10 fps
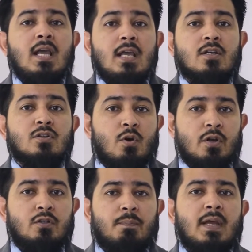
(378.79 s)
he is
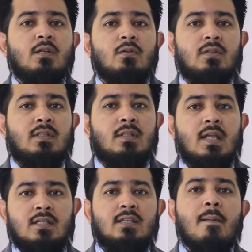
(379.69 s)
going to pay you
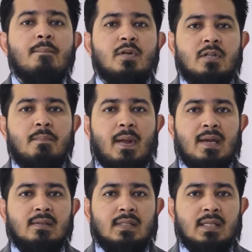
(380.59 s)
this 10%
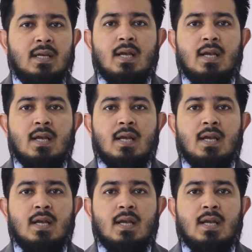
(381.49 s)
penalty.